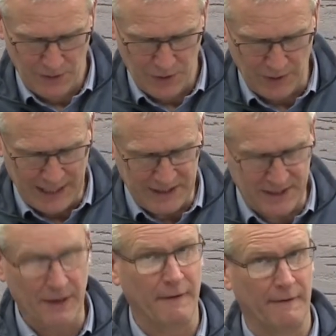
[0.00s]
So
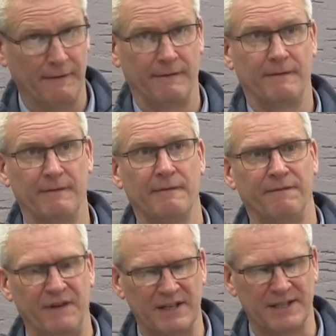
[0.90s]
let's
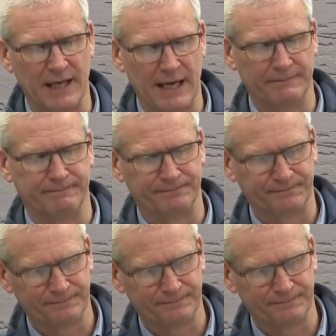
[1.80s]
face that.